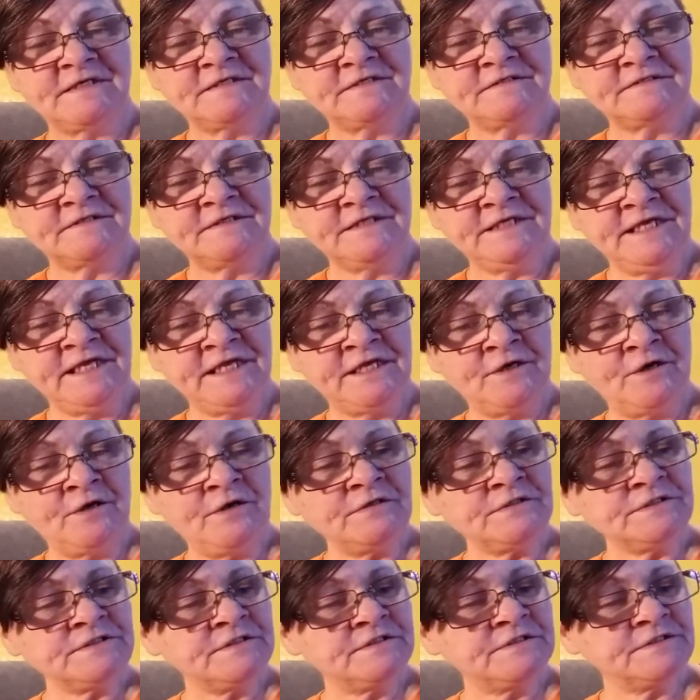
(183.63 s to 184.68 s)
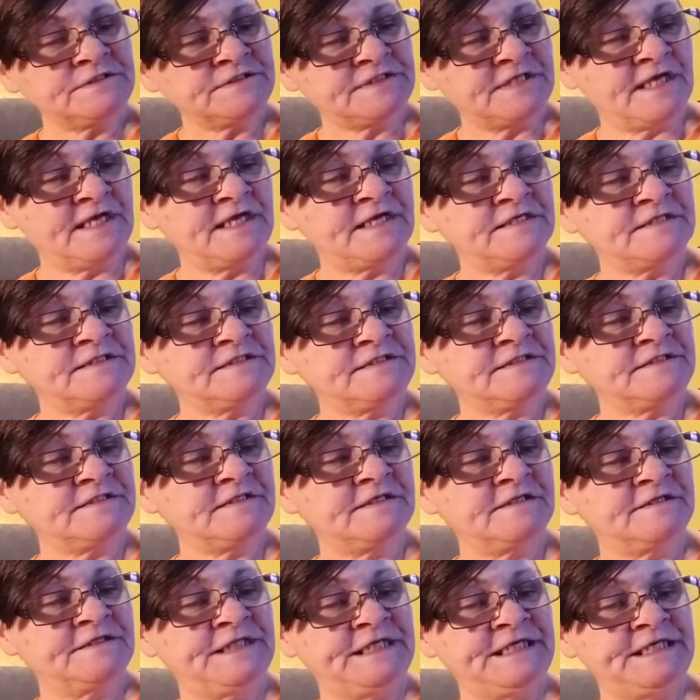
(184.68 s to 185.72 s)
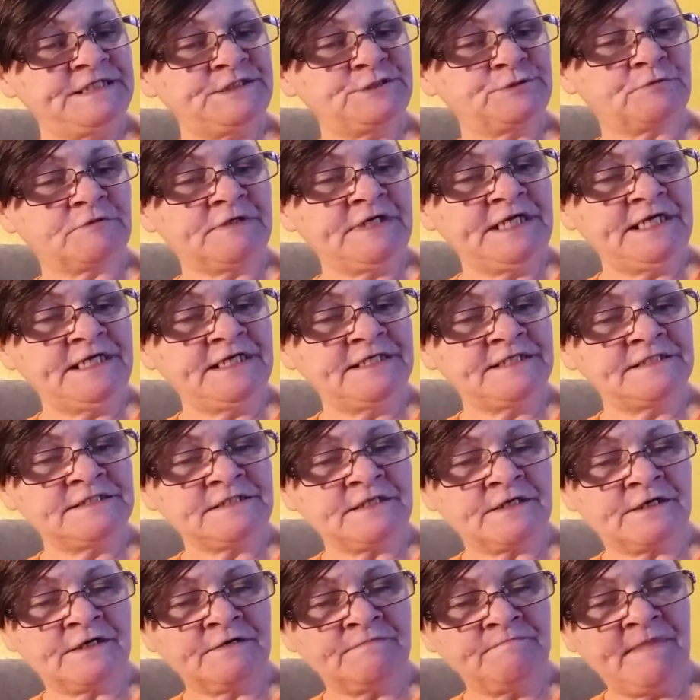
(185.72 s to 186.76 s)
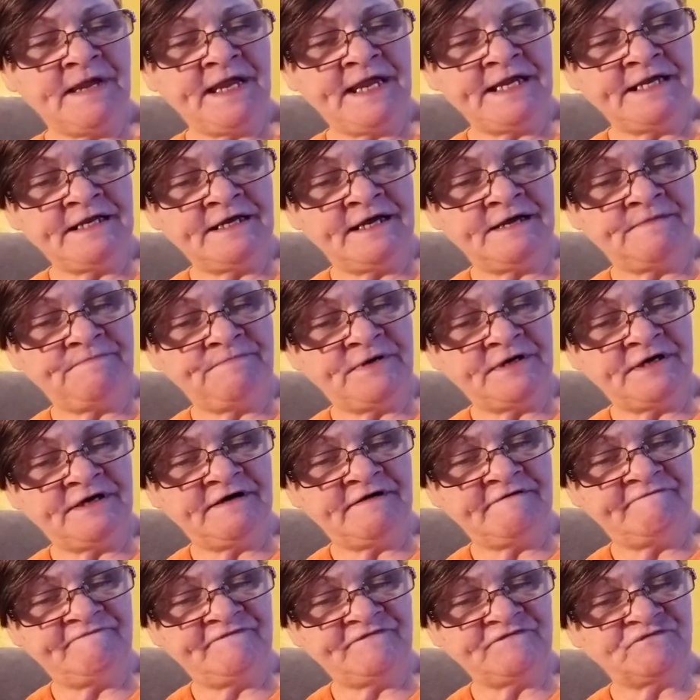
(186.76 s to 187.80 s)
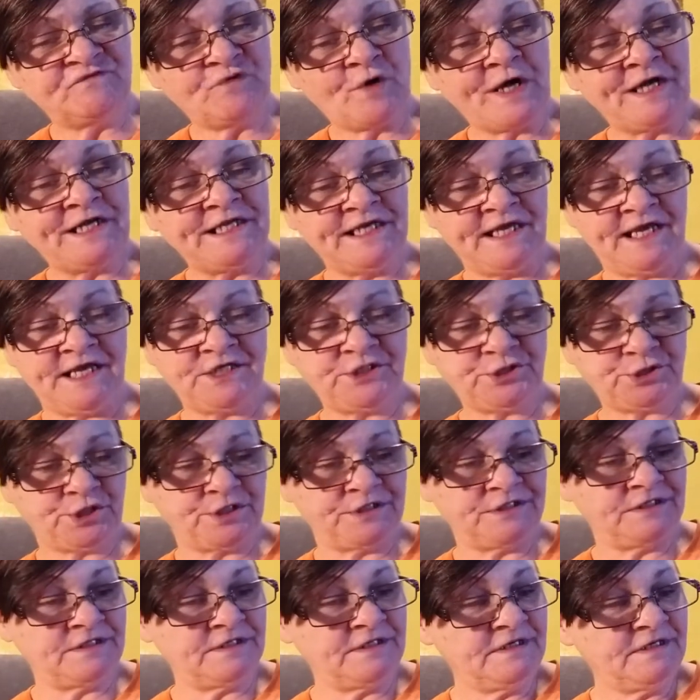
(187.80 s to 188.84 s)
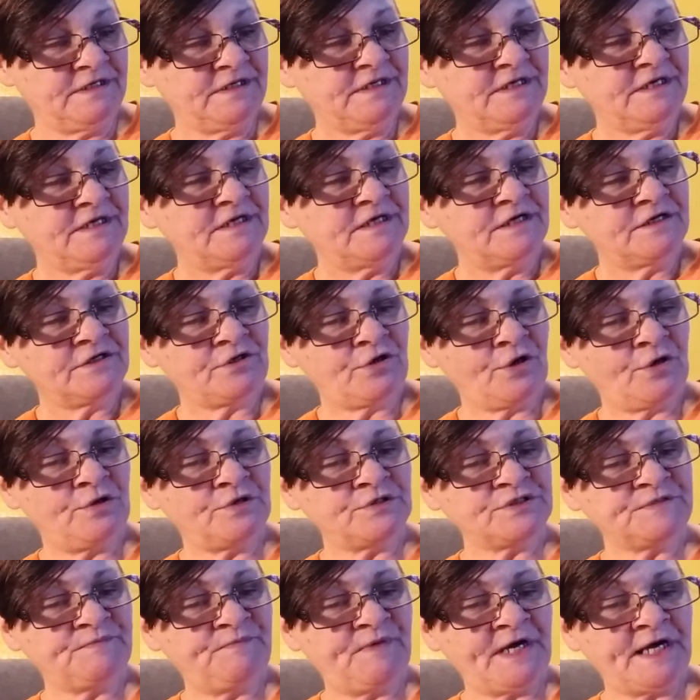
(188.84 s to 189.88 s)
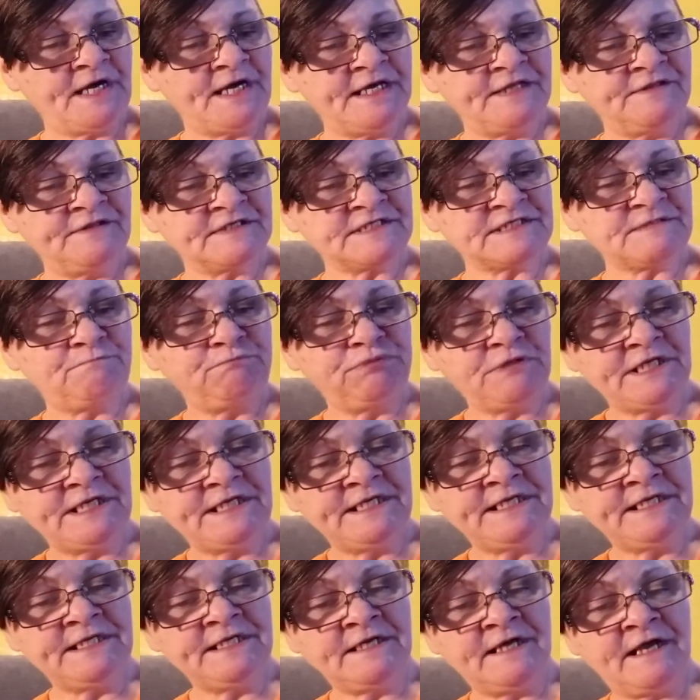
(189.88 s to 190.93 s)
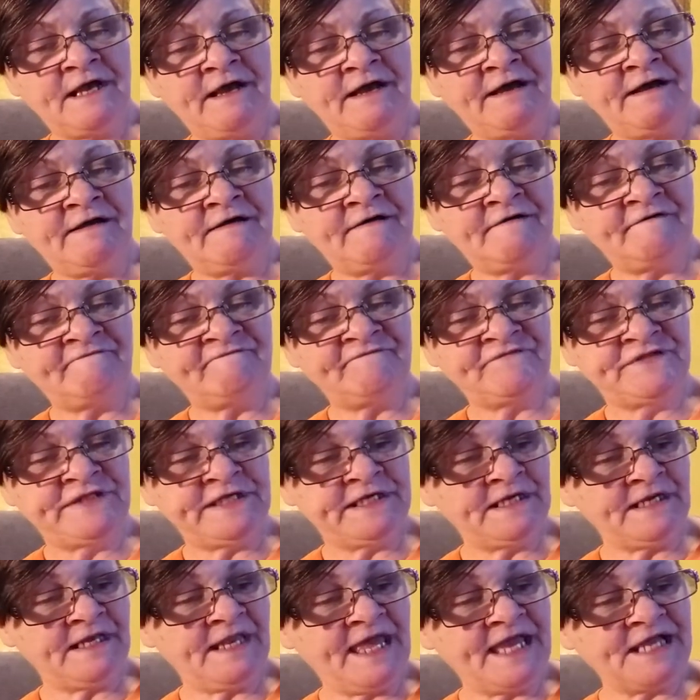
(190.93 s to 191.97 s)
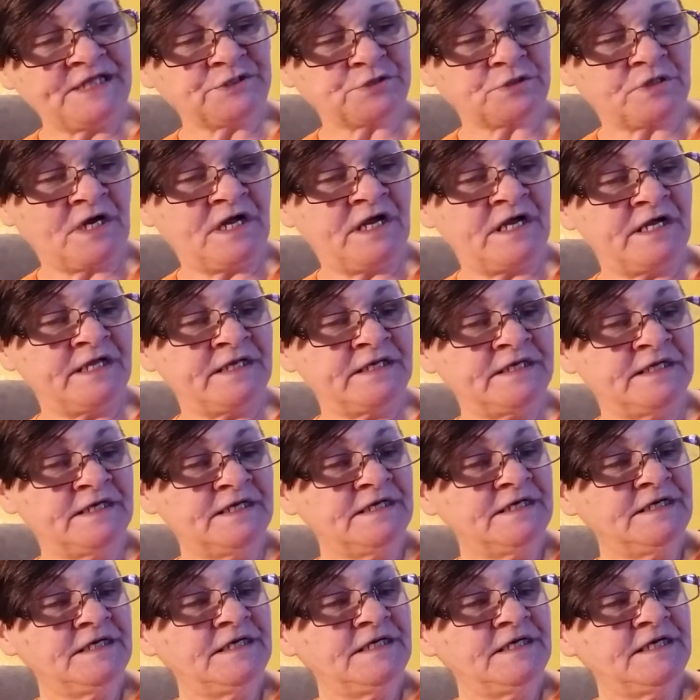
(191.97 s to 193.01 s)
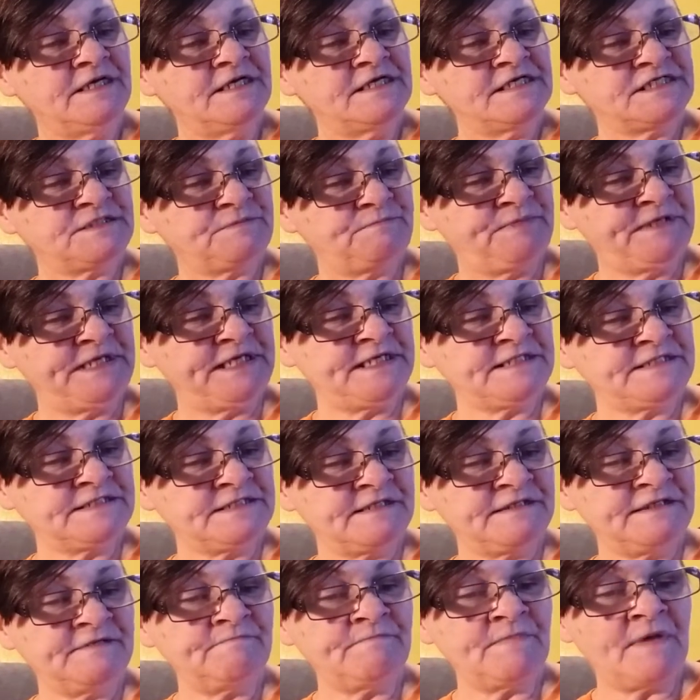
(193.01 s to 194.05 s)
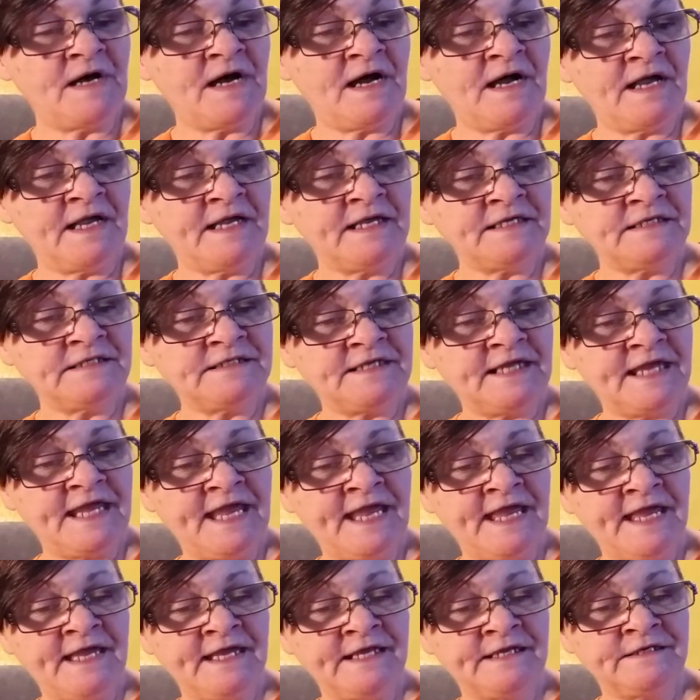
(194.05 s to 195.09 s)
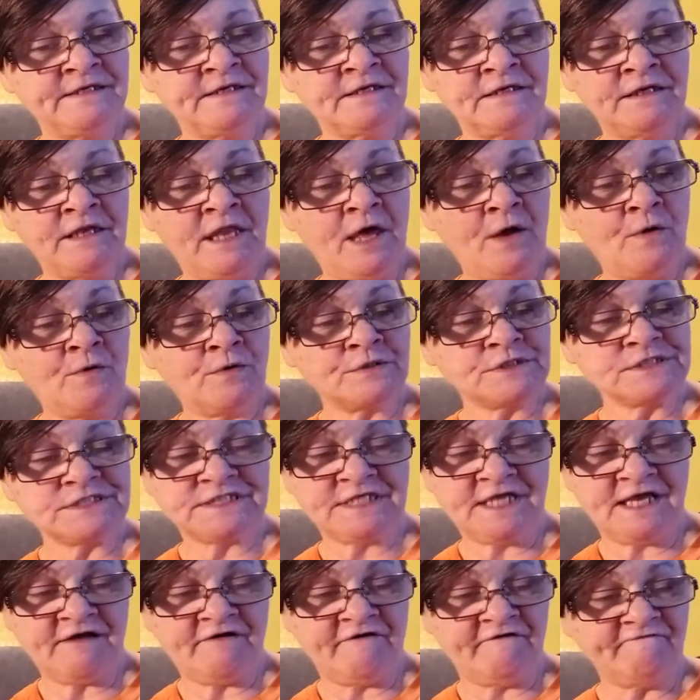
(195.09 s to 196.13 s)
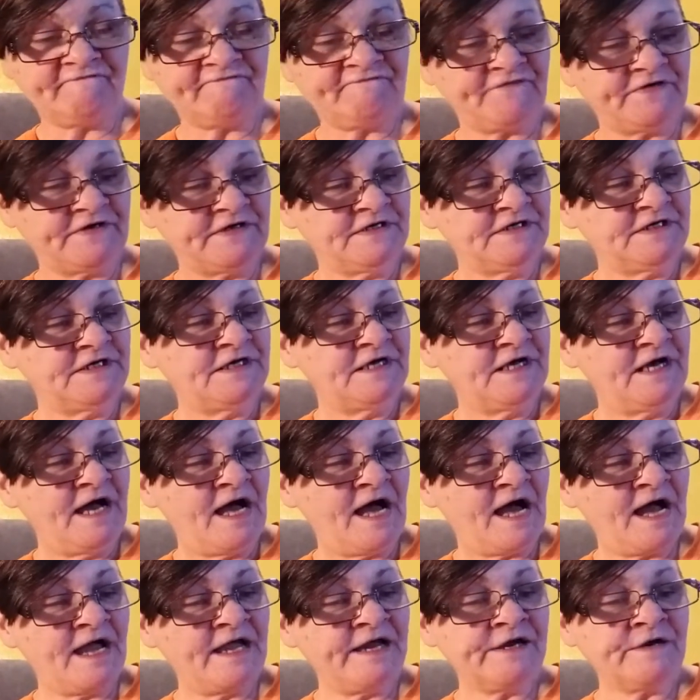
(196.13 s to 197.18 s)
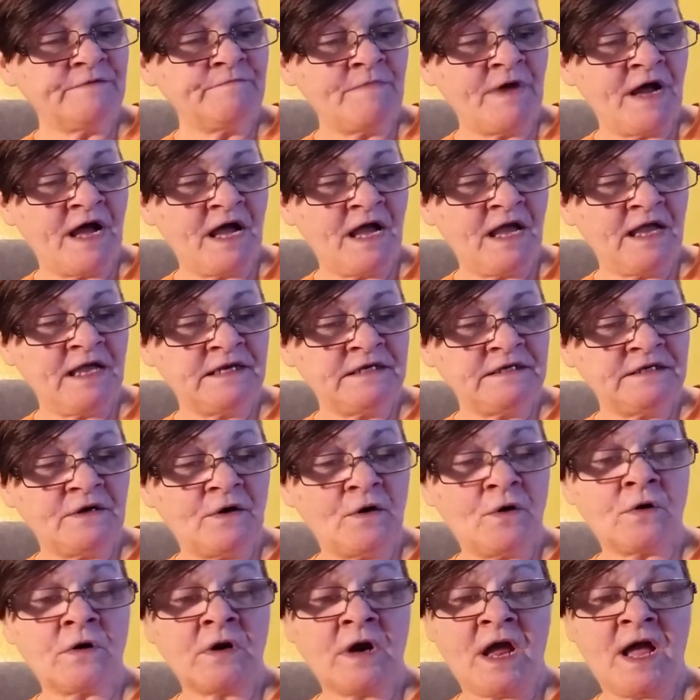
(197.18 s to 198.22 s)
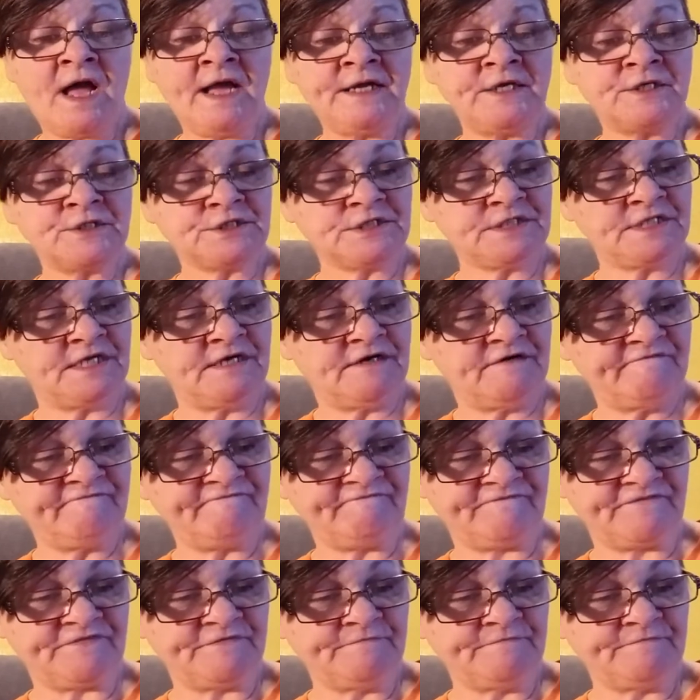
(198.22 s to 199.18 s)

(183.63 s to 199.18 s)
He also says these rings are made up of radiation caused by the splitting of the electron, speaks of the mind and lower self, higher mind or higher self.